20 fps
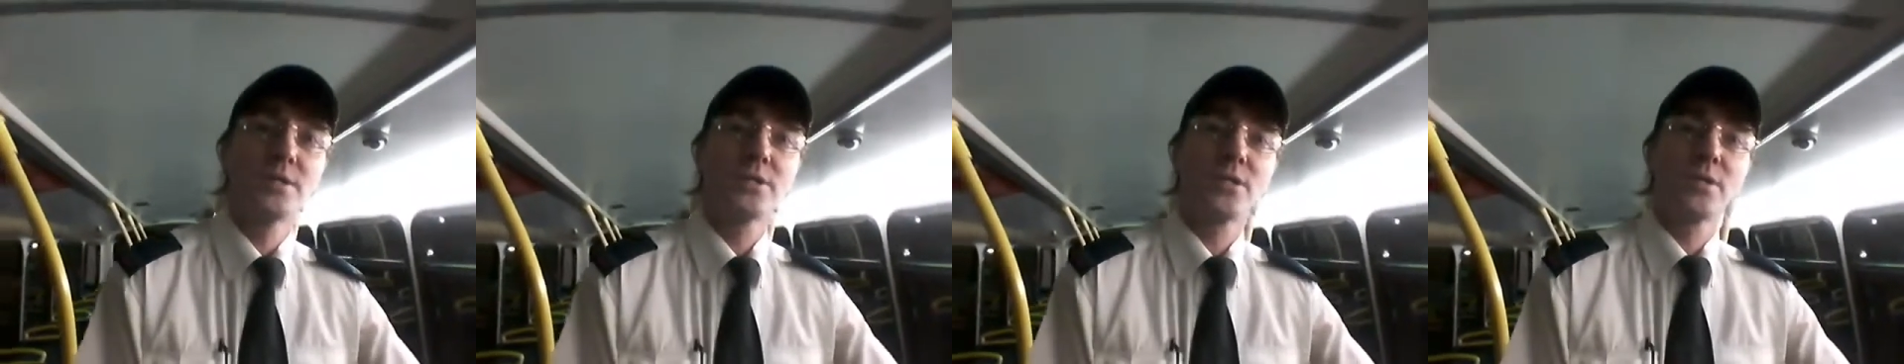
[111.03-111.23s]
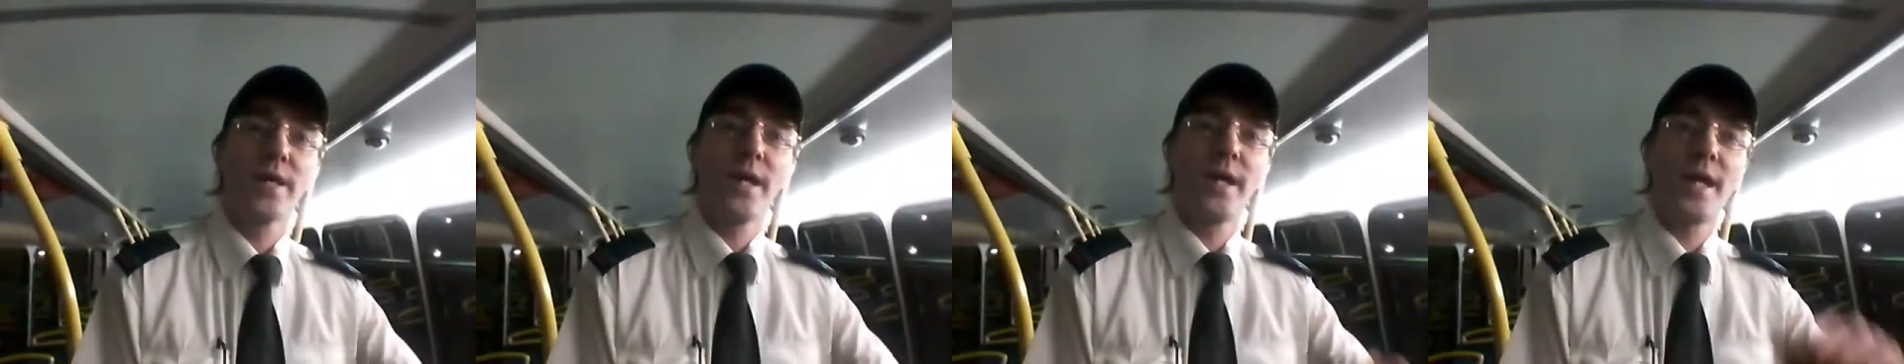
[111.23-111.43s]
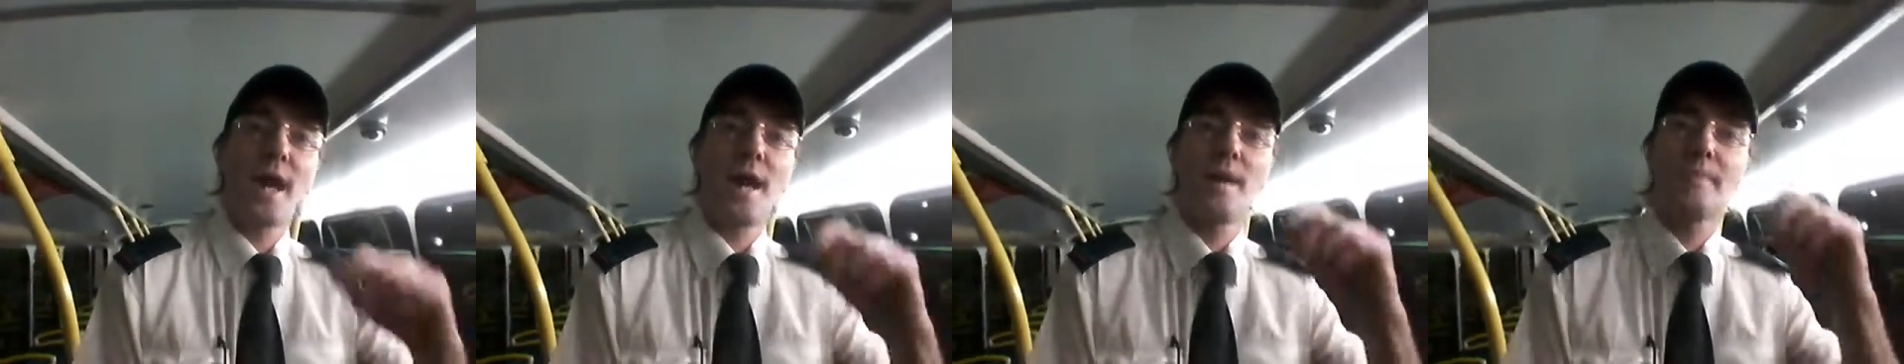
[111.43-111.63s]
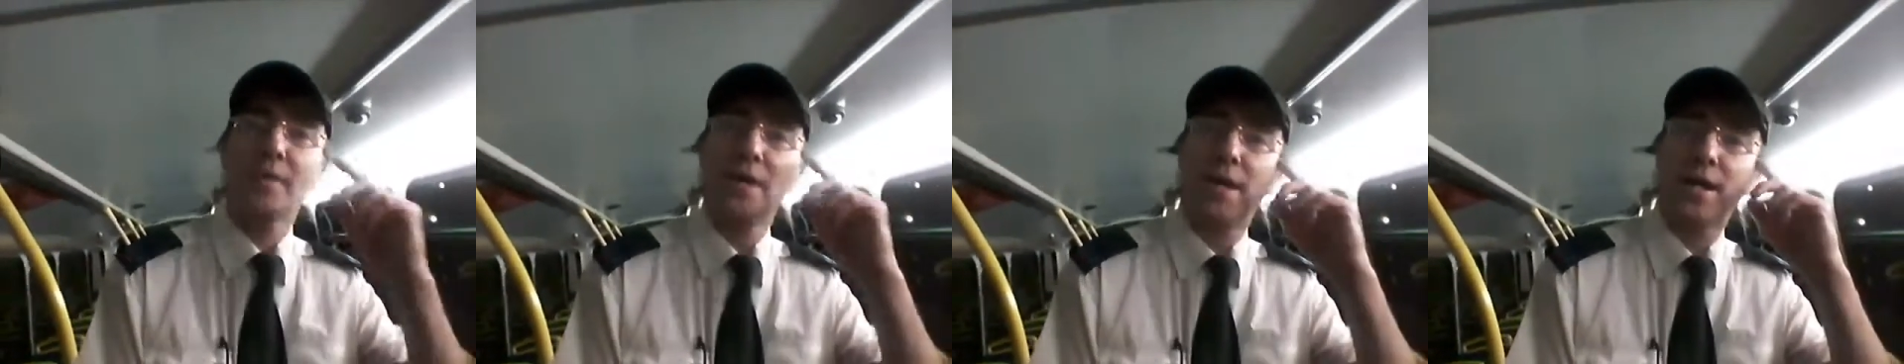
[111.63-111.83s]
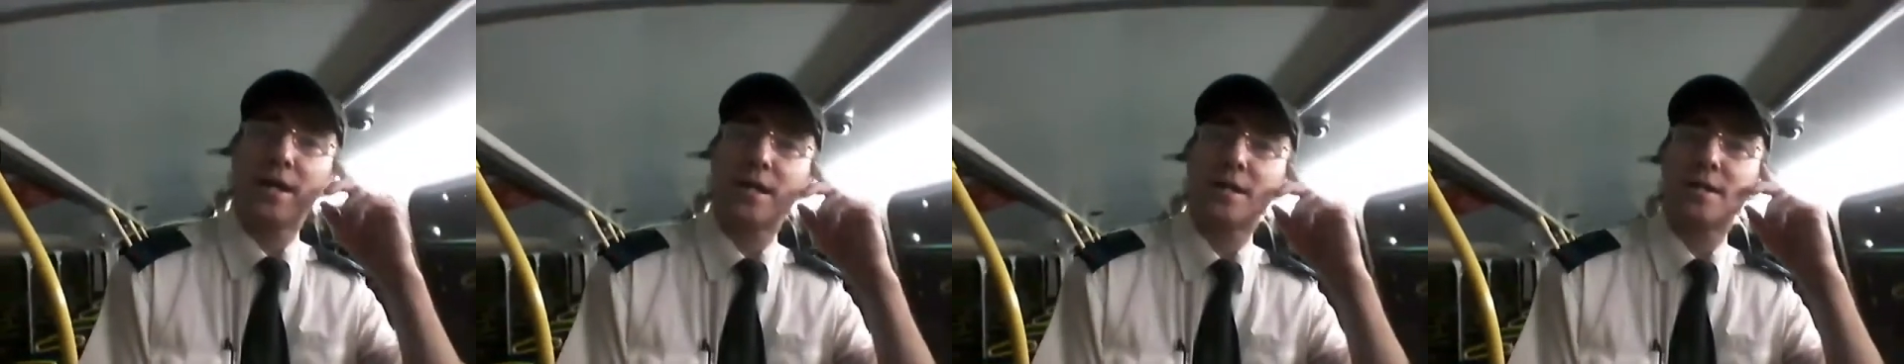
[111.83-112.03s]
So then I'm
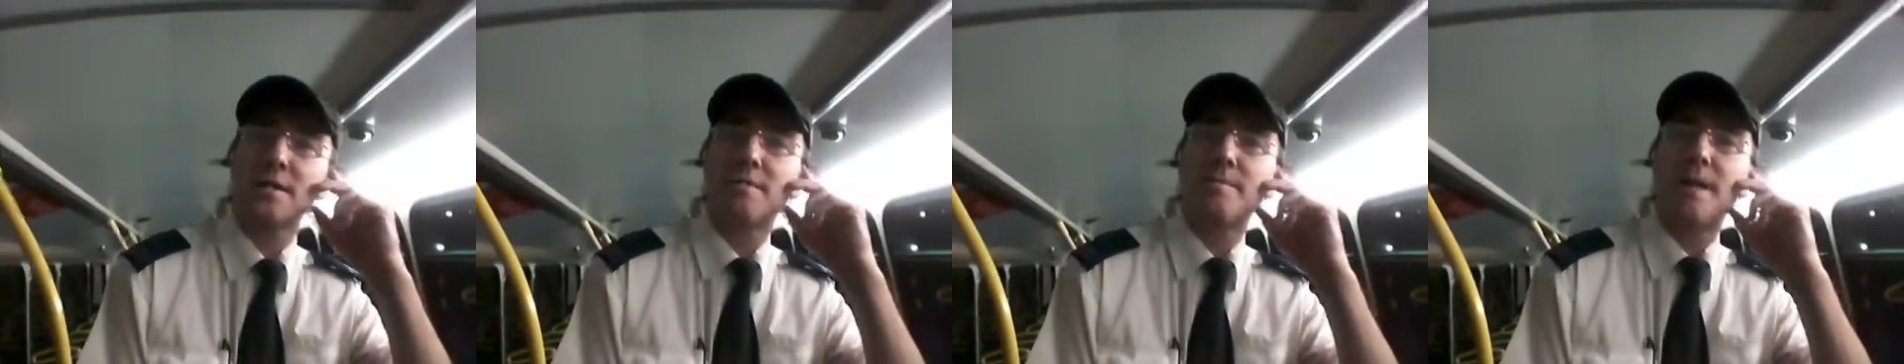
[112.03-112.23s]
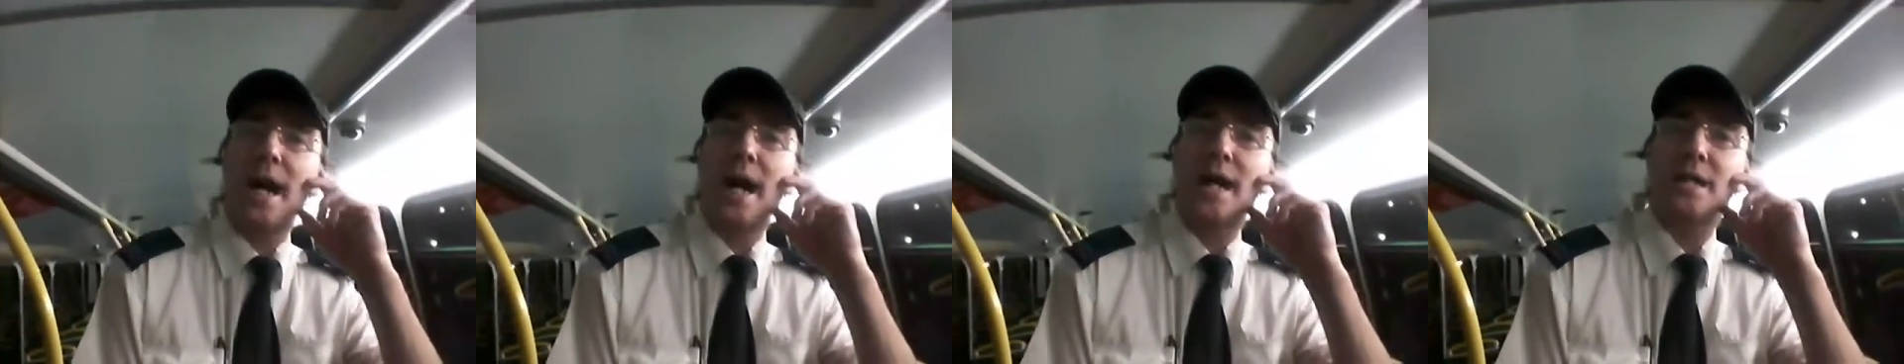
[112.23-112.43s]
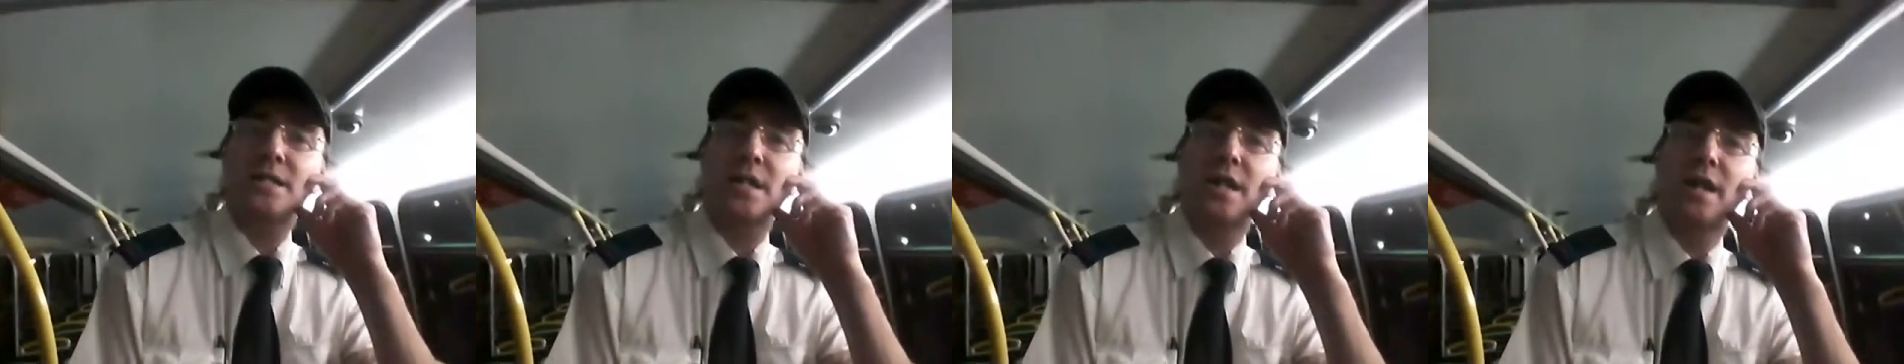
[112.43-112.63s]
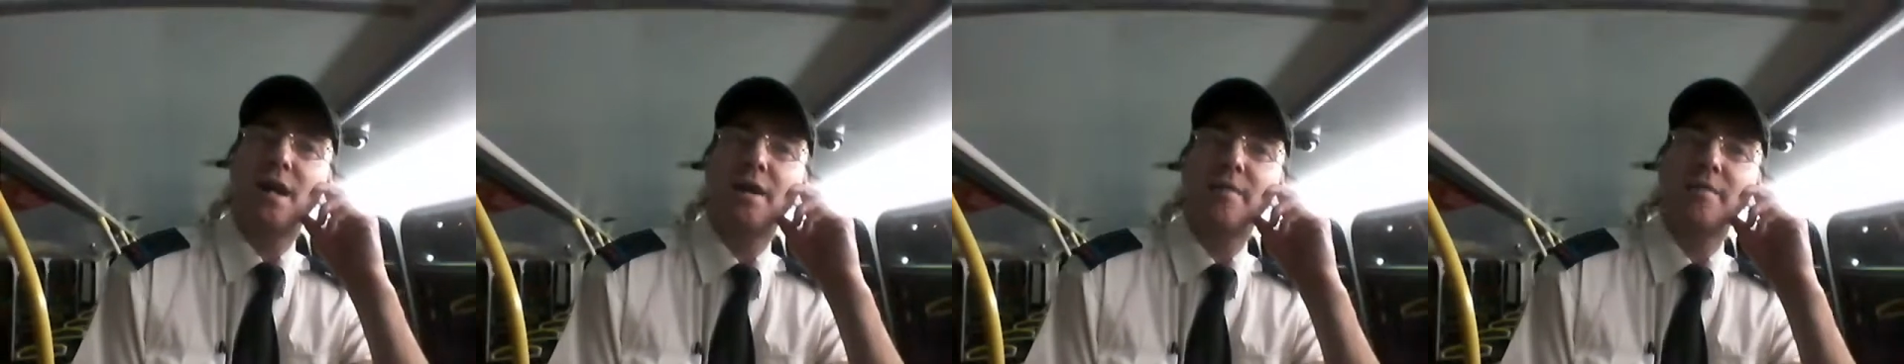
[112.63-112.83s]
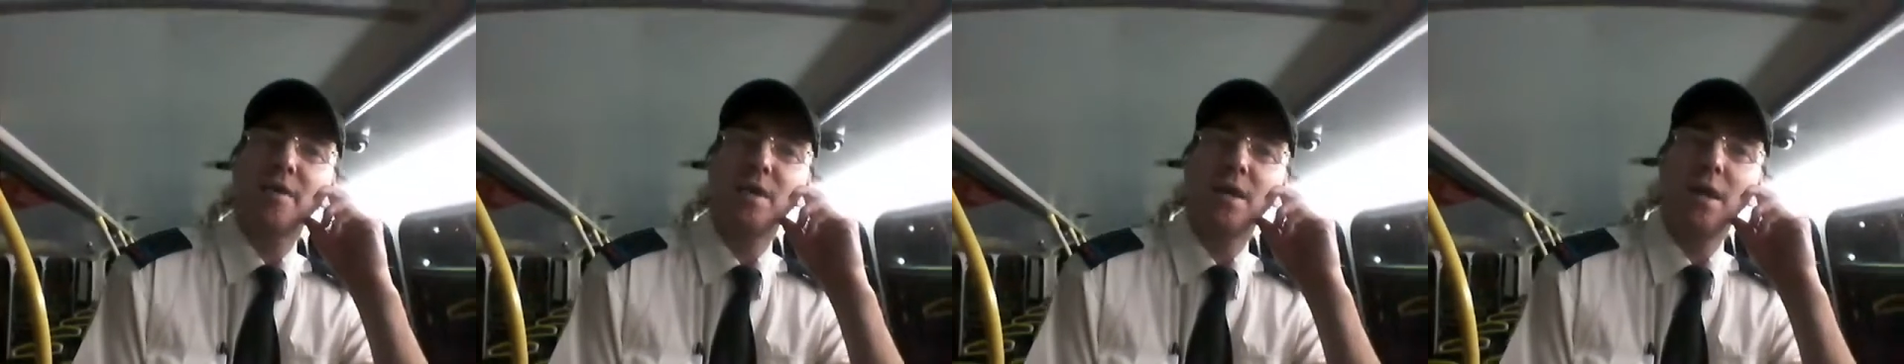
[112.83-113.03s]
thinking to
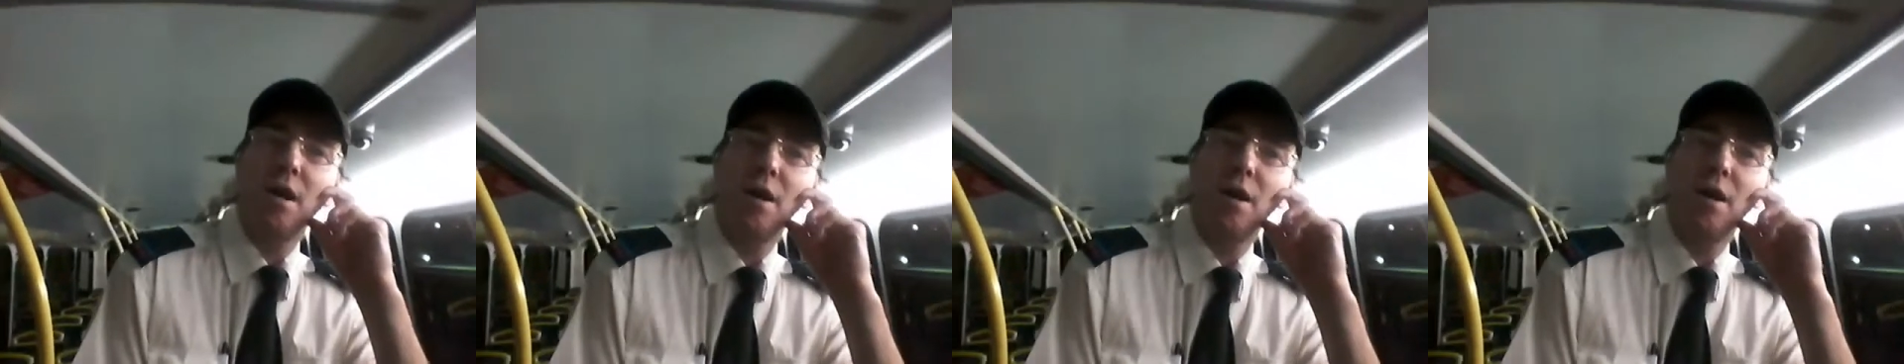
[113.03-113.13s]
myself,